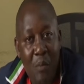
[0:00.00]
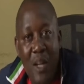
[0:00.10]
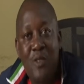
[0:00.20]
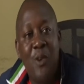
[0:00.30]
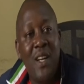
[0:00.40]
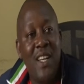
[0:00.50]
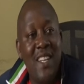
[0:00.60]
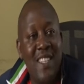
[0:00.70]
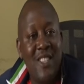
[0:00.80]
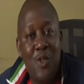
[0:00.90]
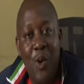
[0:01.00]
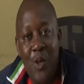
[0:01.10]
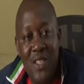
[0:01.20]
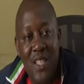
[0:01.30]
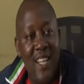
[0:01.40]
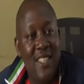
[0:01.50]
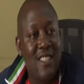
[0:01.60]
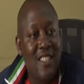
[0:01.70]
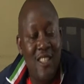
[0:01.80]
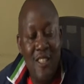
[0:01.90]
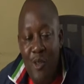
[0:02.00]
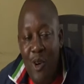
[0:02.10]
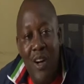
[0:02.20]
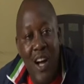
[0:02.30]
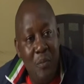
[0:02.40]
but already the stalls and uh, low